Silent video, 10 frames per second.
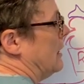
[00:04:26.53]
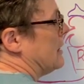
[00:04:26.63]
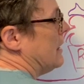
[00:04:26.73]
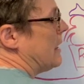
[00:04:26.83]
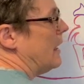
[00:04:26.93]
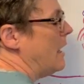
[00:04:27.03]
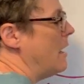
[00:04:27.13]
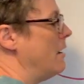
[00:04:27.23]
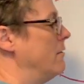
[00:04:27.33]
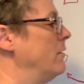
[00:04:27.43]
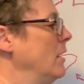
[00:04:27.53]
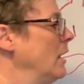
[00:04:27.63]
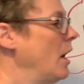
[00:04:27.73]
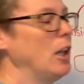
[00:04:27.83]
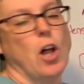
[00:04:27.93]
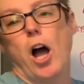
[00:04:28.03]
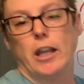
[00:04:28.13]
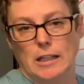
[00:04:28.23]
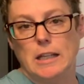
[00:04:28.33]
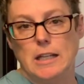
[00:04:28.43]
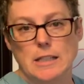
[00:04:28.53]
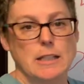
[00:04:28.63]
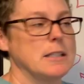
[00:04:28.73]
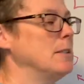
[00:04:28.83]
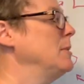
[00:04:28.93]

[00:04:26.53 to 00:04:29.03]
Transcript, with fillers: it's like they have a lock and key system,